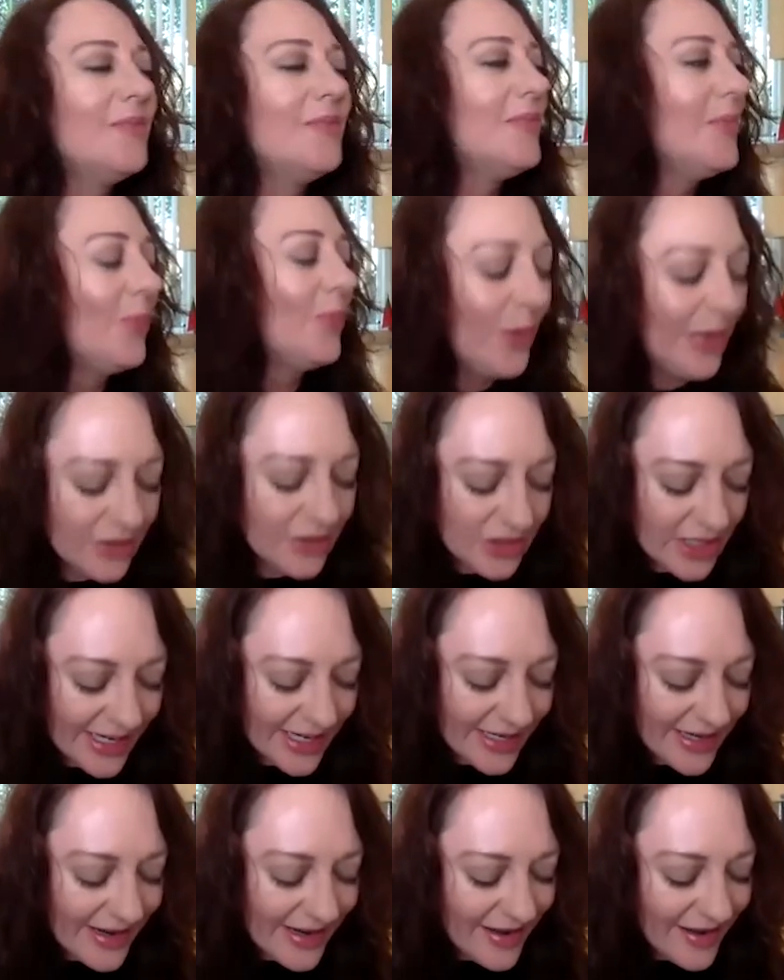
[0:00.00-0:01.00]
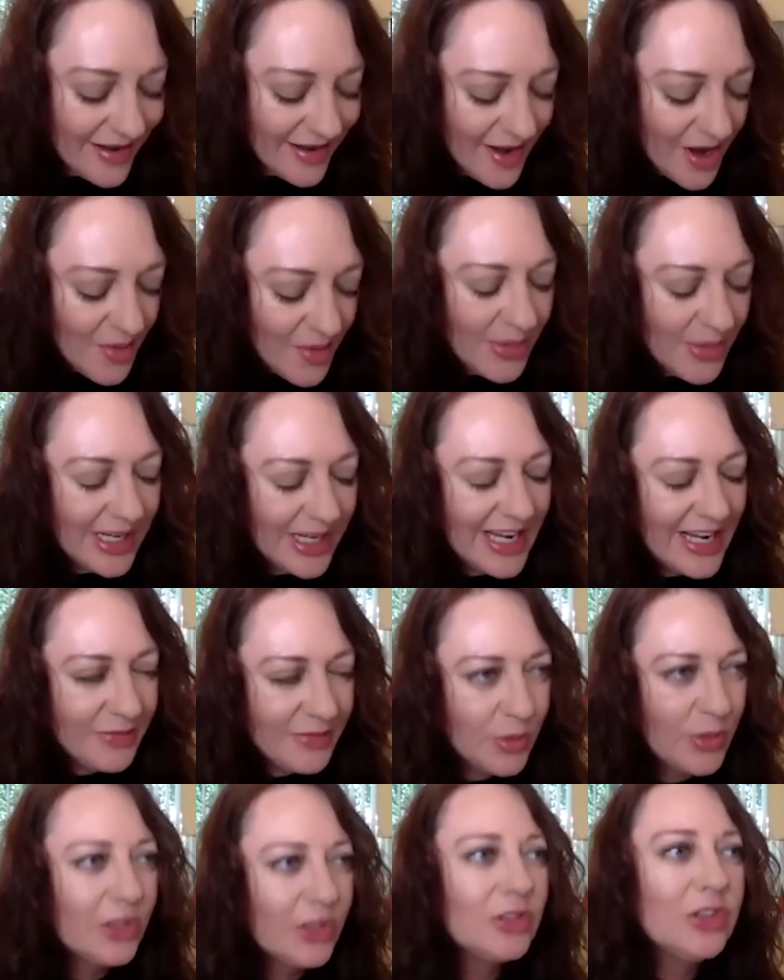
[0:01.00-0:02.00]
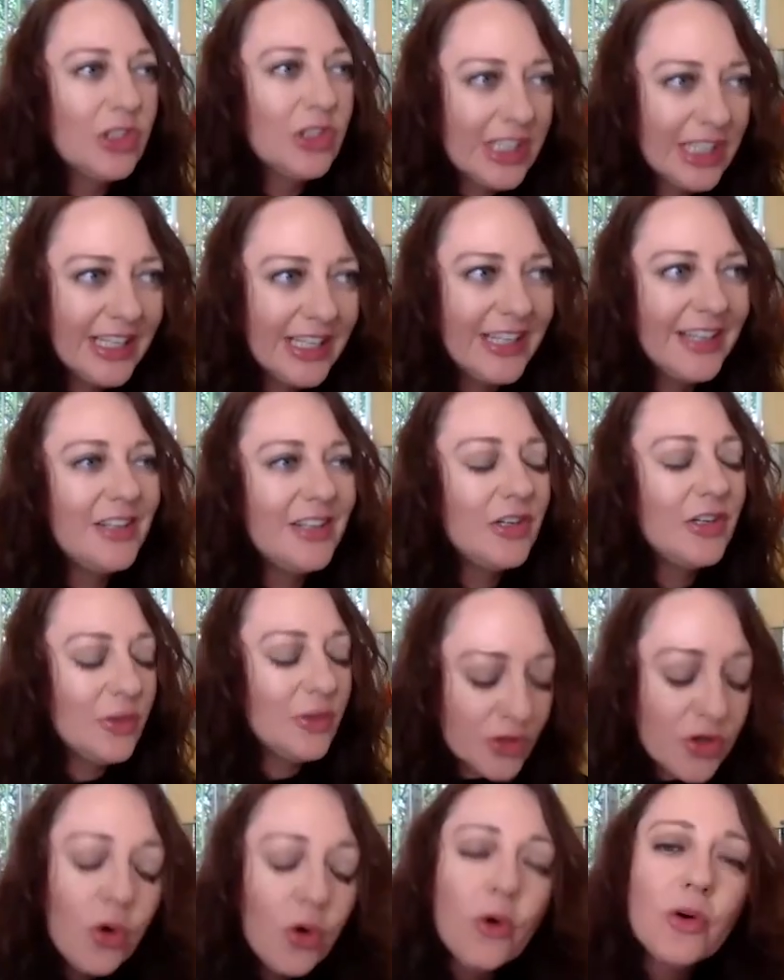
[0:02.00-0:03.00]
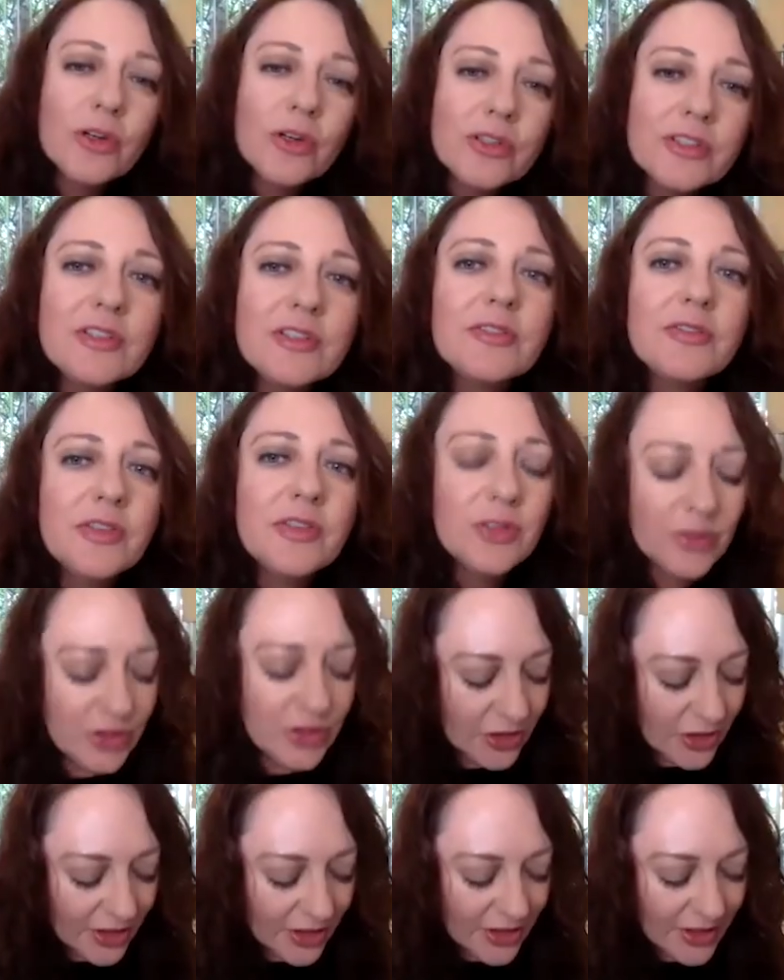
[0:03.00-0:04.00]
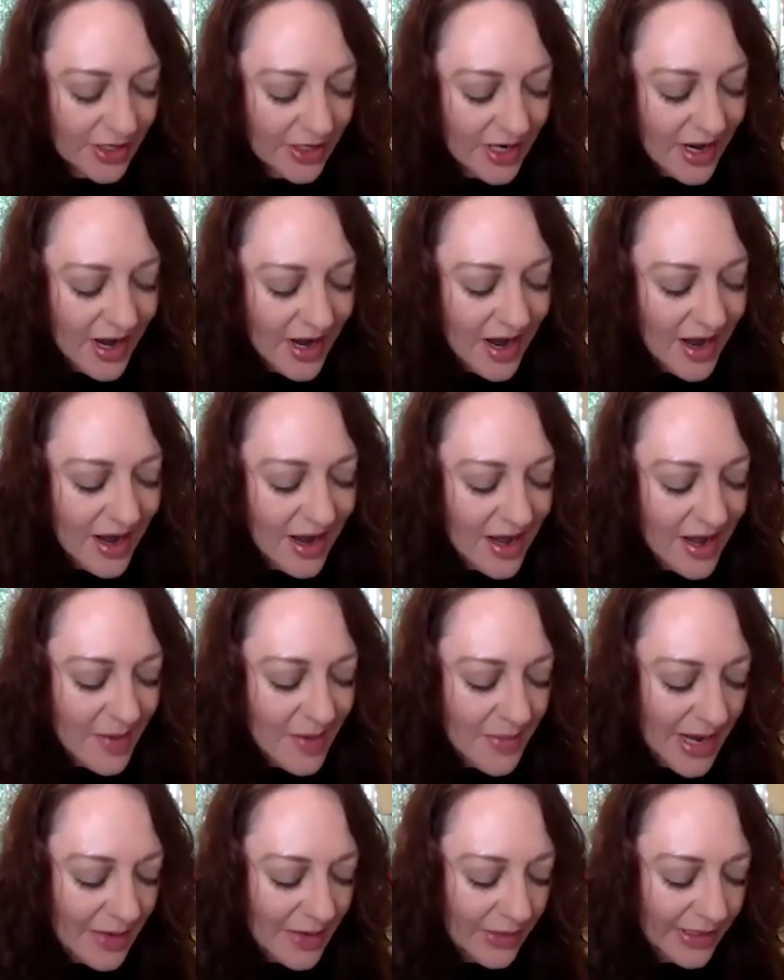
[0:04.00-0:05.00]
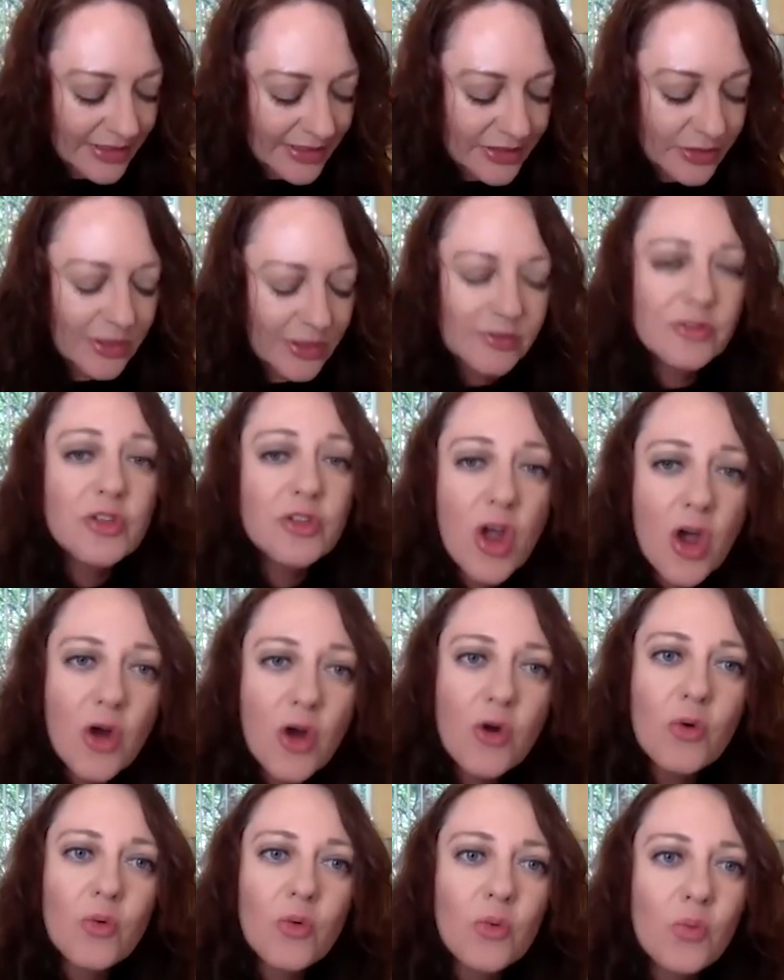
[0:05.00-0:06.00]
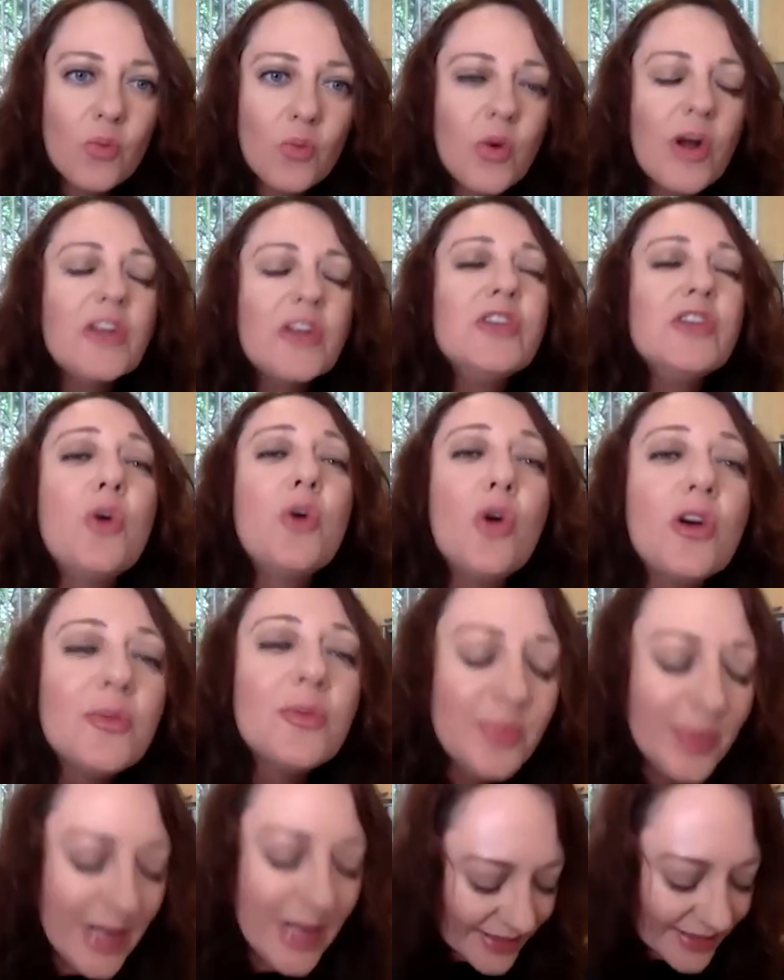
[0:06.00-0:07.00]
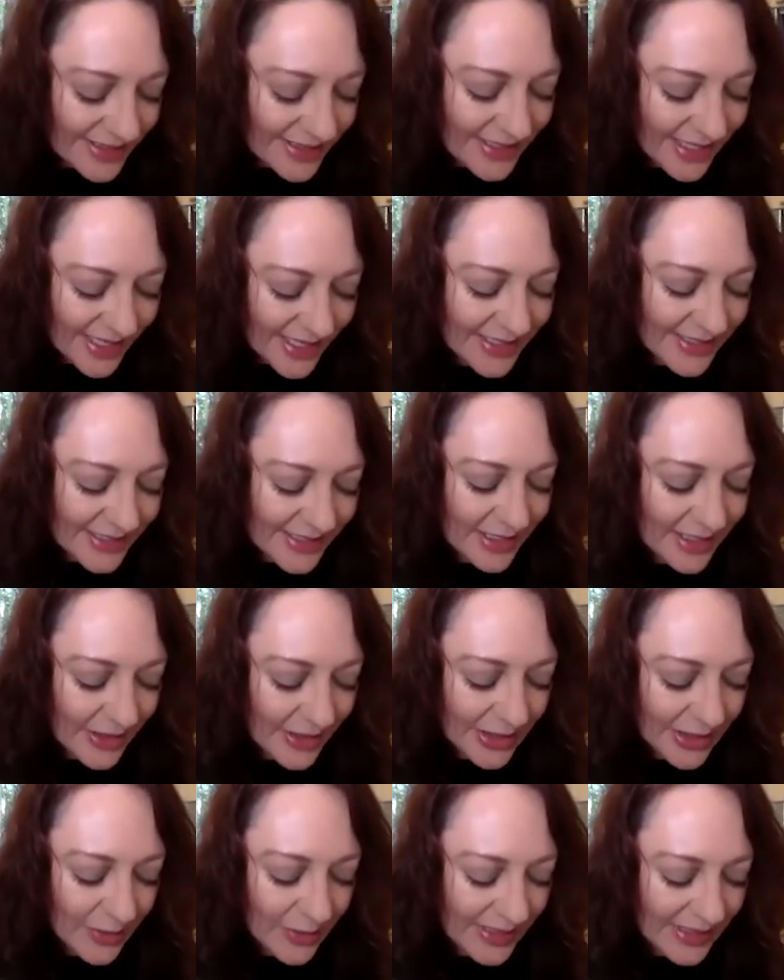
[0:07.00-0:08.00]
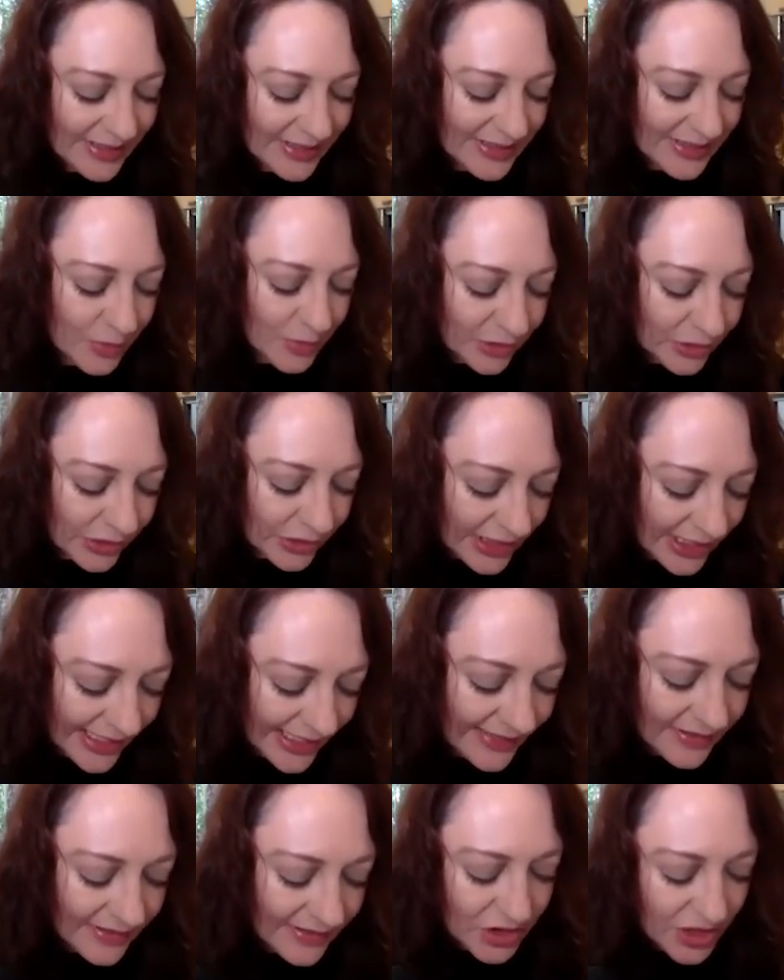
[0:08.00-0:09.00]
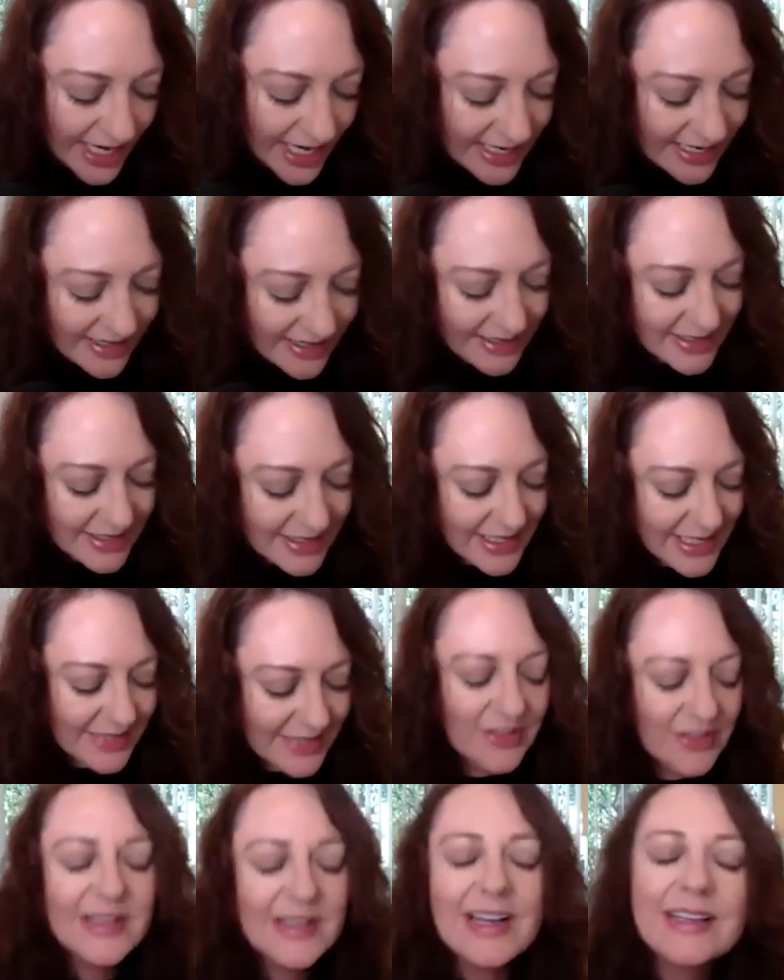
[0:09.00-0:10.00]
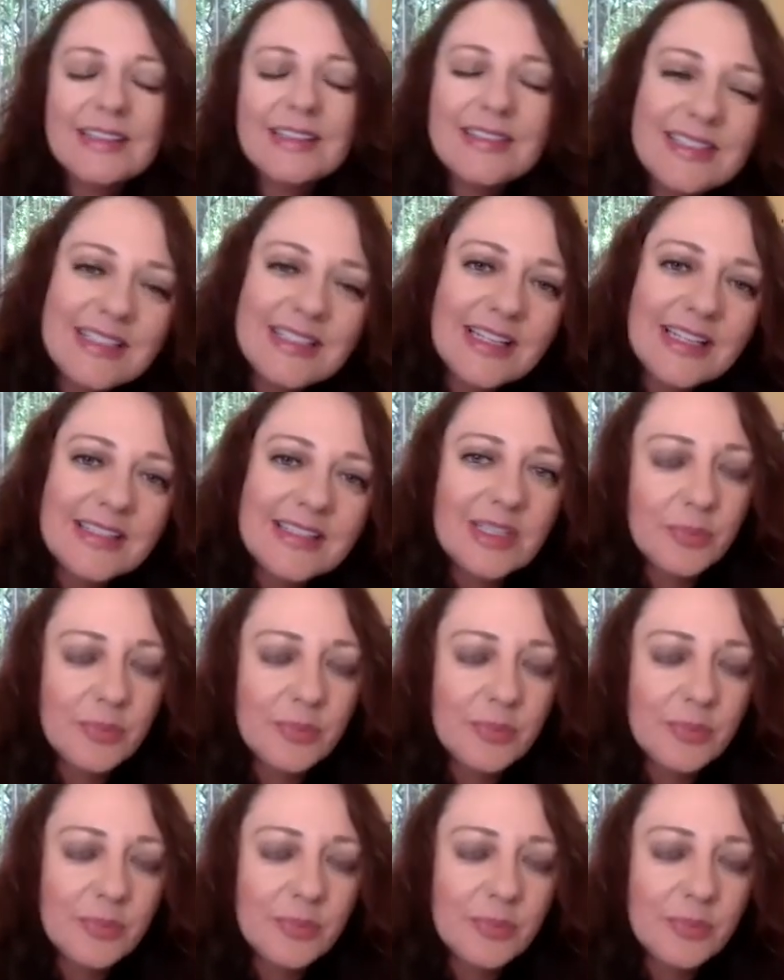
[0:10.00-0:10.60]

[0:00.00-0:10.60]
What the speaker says: with China. But if we're looking, towards the future, I want to sort of know what your best case scenario is. If we're looking at China and the United States in